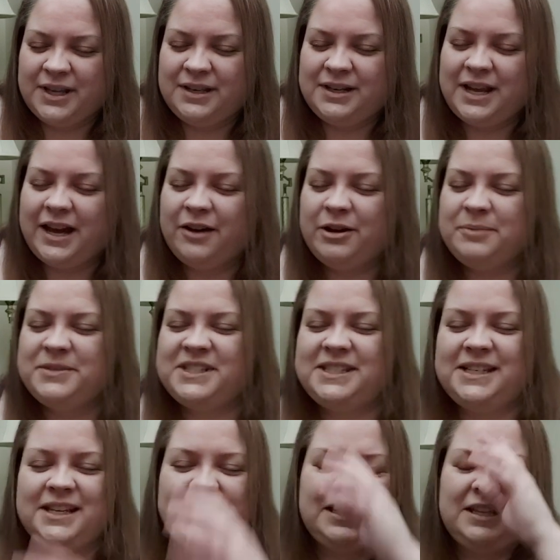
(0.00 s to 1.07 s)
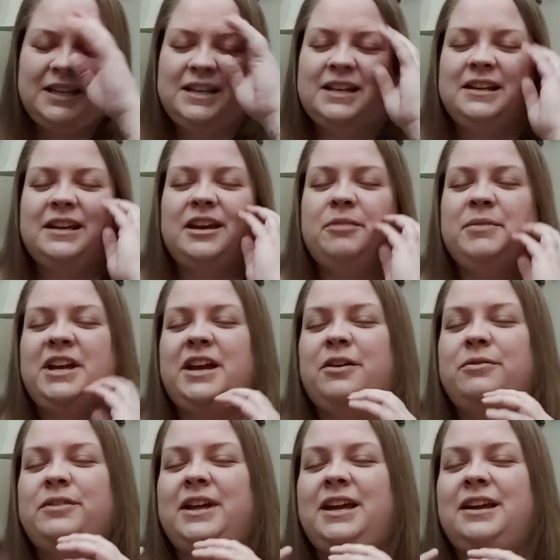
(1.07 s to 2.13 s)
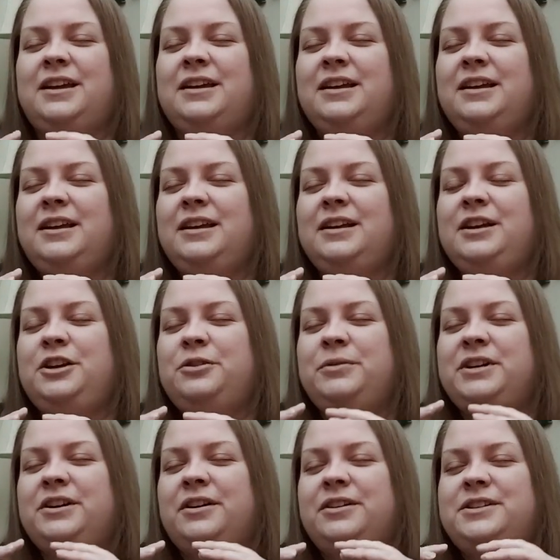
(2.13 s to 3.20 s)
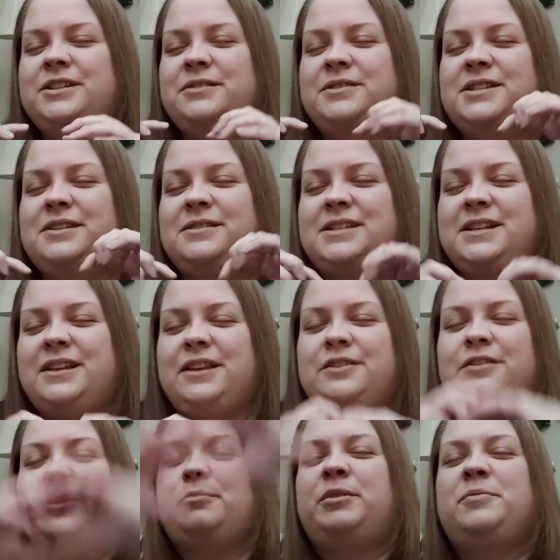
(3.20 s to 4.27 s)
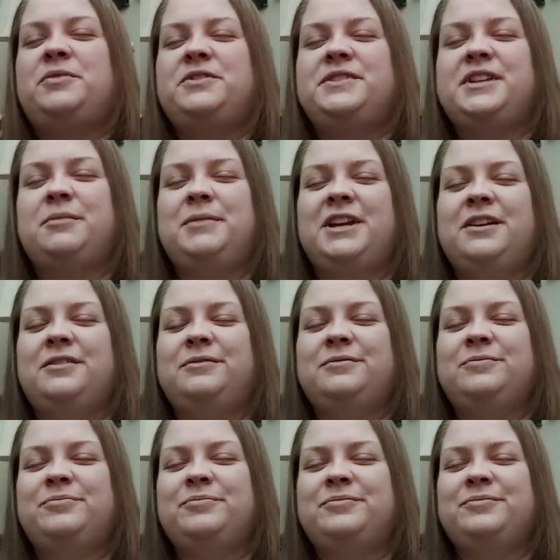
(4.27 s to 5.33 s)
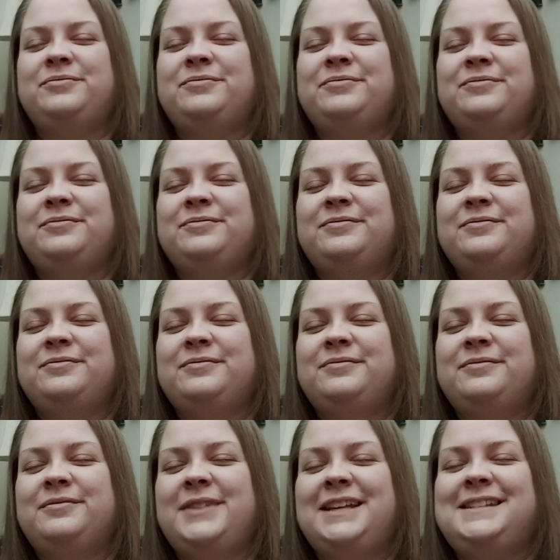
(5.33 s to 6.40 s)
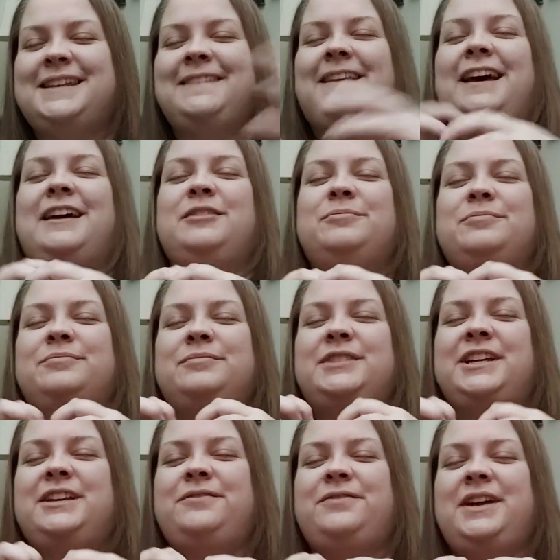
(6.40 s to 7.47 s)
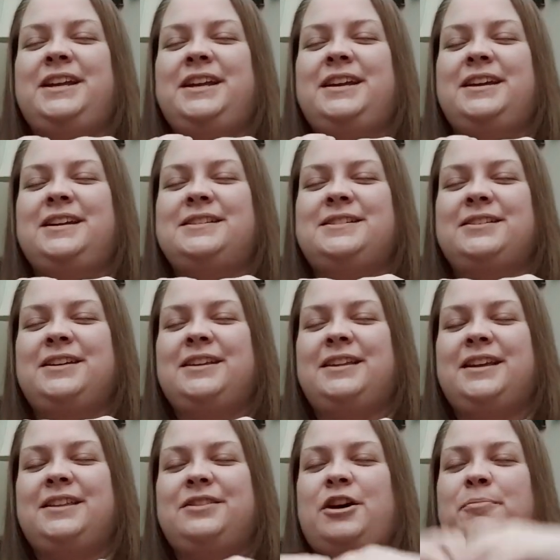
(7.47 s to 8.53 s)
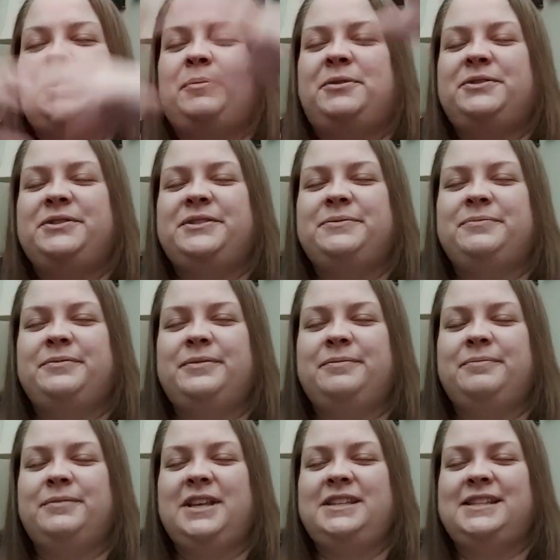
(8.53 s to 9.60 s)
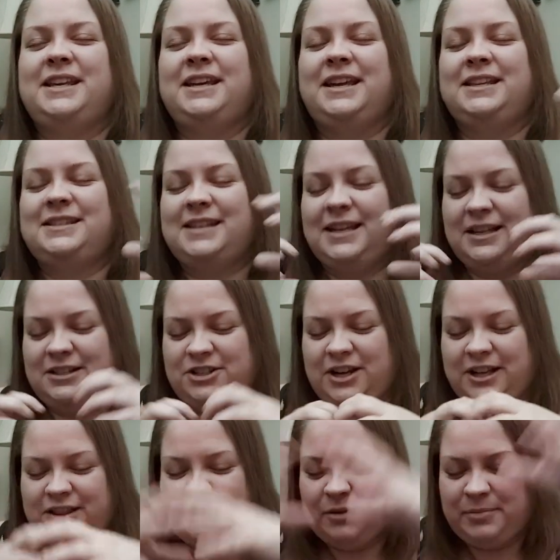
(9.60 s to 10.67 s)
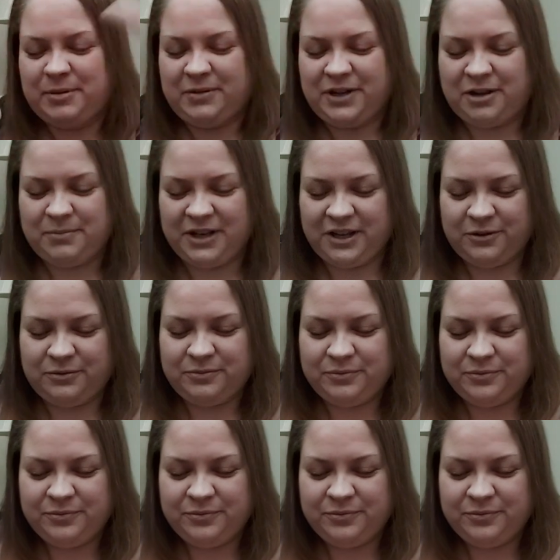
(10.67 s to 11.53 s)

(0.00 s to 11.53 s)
now I'm seeing it coming out like, you know, in cartoons and you see like thought bubbles coming out. It's like that. The confetti is looking like thought bubbles. It's like a giant thought bubble coming out.